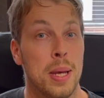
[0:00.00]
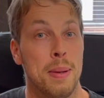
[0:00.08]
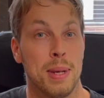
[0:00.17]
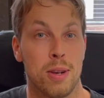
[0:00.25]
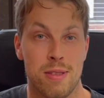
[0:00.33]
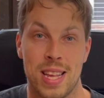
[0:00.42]

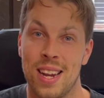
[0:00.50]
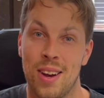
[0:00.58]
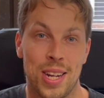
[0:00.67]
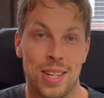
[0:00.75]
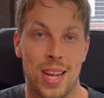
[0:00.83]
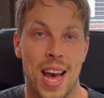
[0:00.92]
Because then I
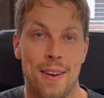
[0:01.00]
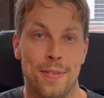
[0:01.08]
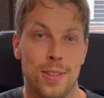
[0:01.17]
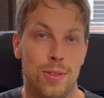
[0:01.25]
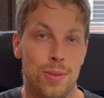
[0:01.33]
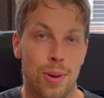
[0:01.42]
don't have
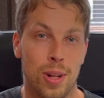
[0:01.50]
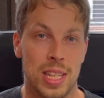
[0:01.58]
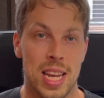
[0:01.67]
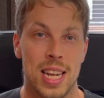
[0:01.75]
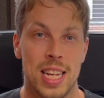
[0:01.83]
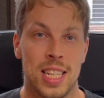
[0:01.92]
to do all
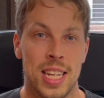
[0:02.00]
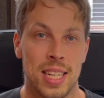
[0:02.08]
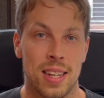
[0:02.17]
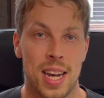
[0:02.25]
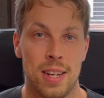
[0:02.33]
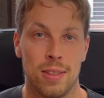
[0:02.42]
the editing,
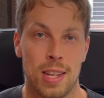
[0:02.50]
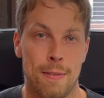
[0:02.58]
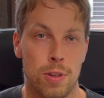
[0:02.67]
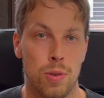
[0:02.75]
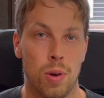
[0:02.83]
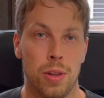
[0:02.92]
I don't have
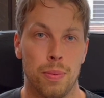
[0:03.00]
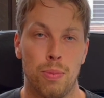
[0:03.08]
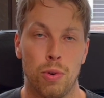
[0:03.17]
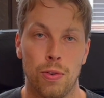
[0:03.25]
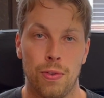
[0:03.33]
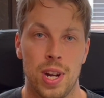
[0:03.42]
to do all the
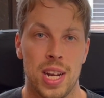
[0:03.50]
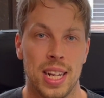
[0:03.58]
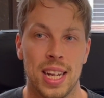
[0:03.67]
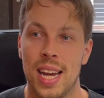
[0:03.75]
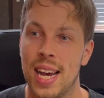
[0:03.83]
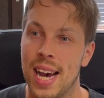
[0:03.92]

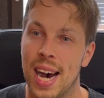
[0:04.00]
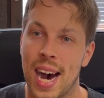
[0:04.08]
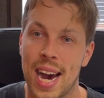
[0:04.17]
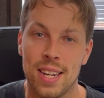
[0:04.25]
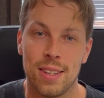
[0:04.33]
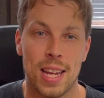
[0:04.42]
proofreading,
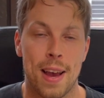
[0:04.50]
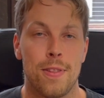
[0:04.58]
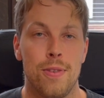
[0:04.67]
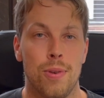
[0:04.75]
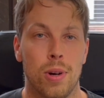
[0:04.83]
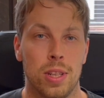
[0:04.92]
I don't have
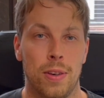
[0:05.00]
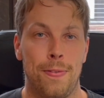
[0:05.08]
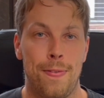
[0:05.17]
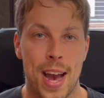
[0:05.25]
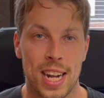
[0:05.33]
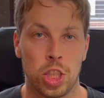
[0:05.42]
to do all the
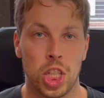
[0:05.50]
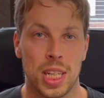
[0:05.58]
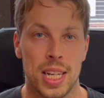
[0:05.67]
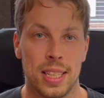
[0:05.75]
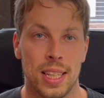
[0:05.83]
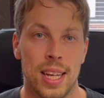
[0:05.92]
fact
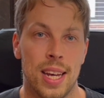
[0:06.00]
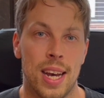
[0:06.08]
checking,